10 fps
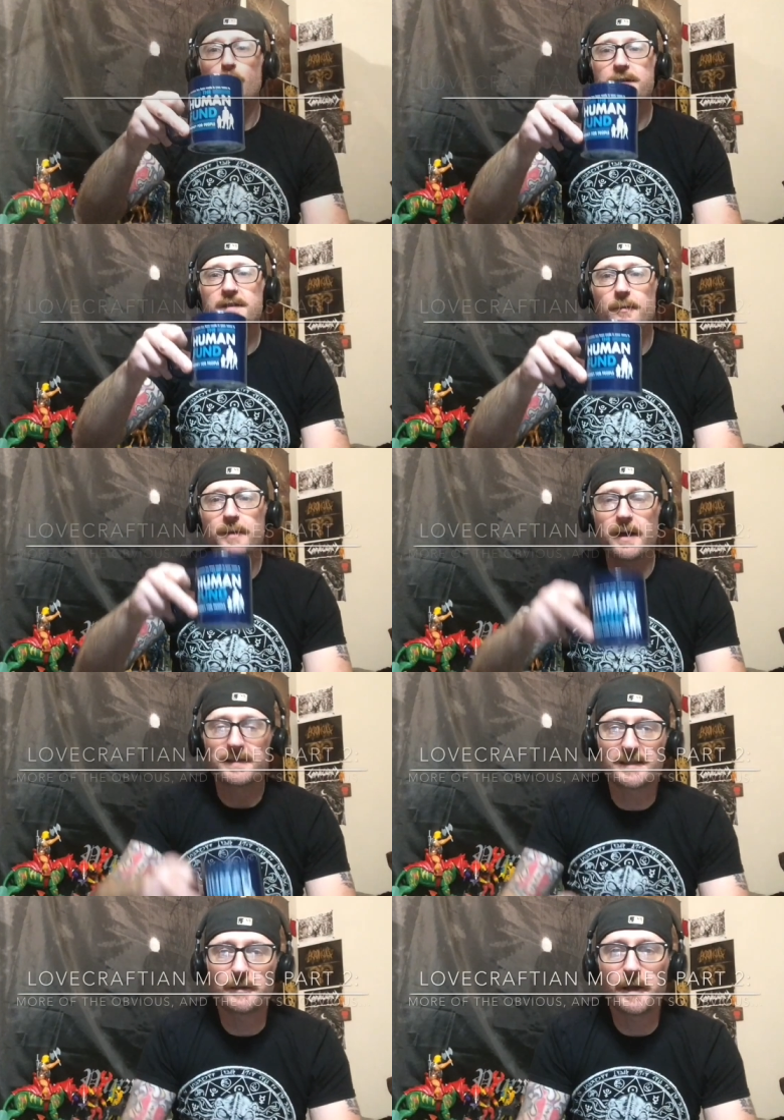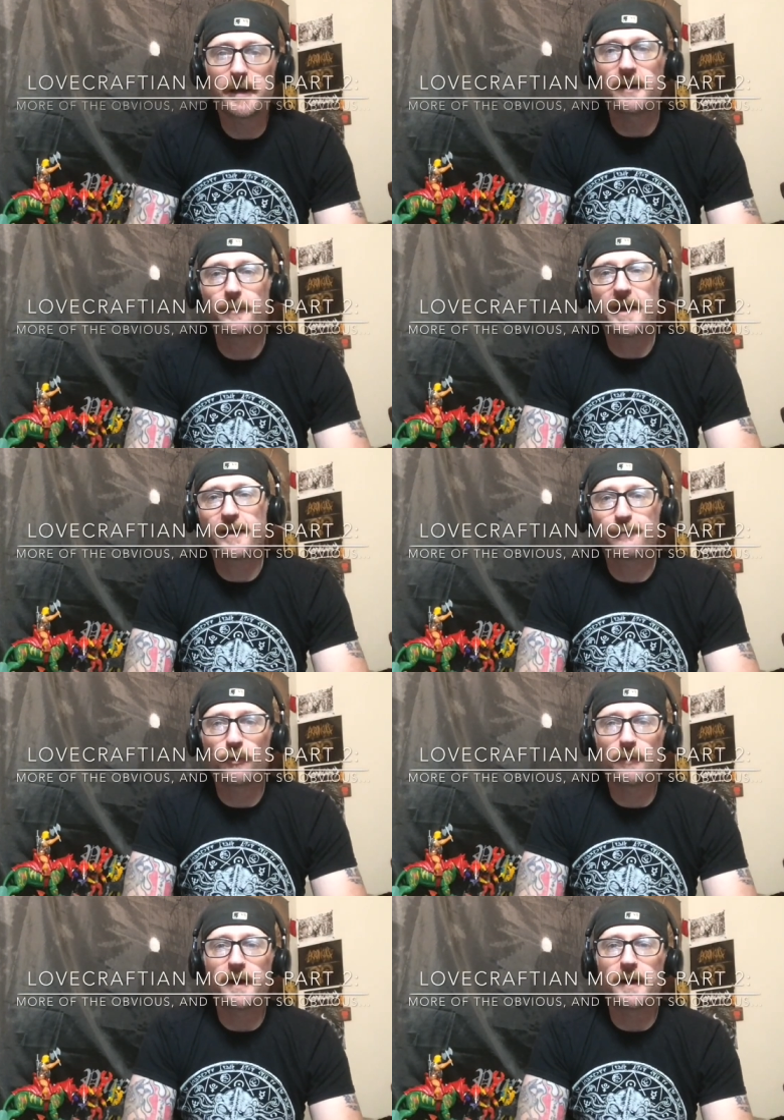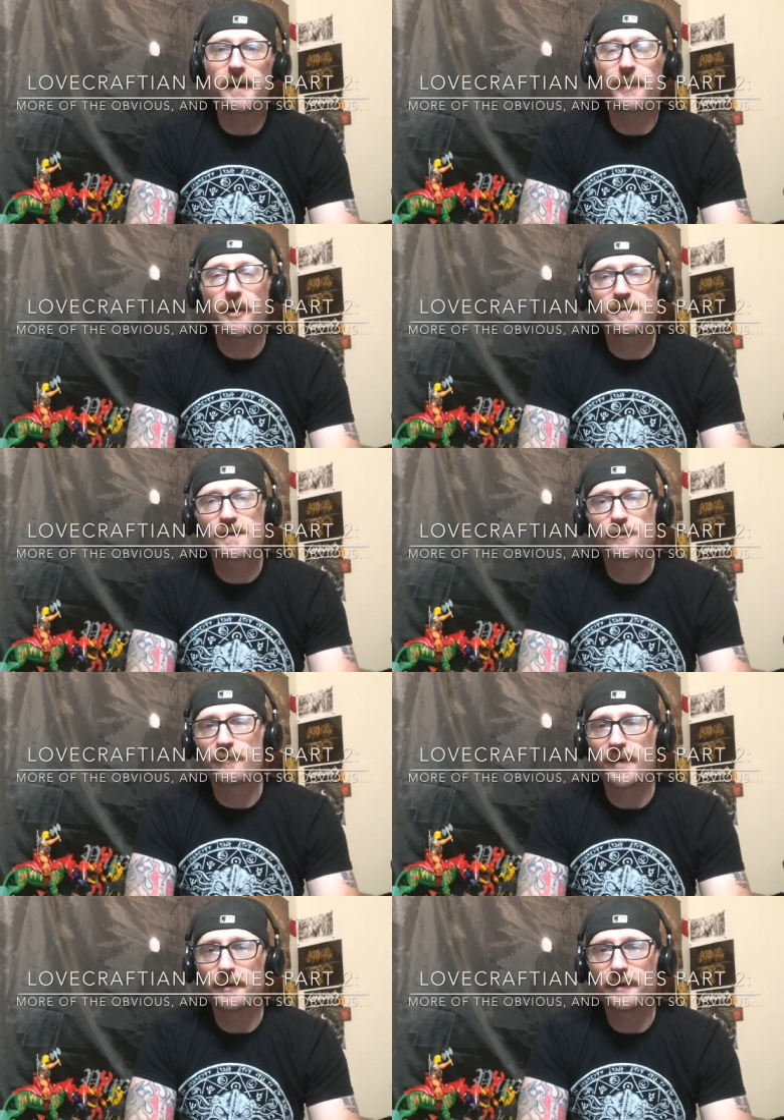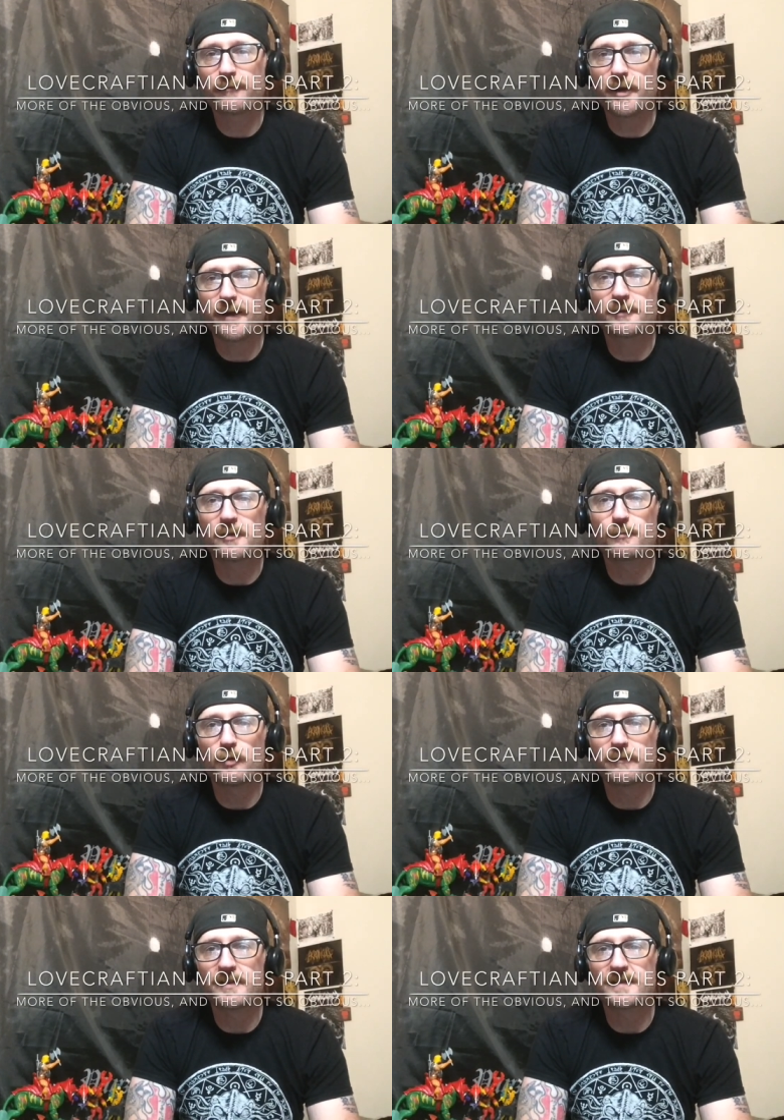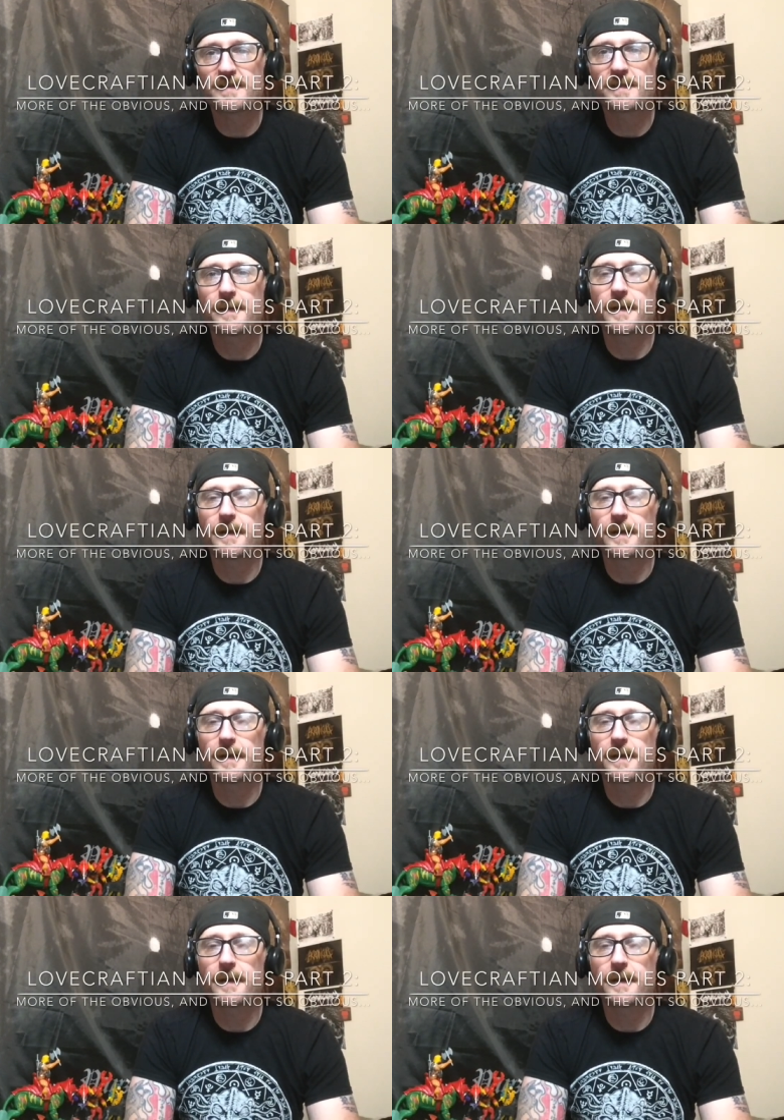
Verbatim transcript: What's up guys, Eli here, back for uh, part two of my Lovecraftian movies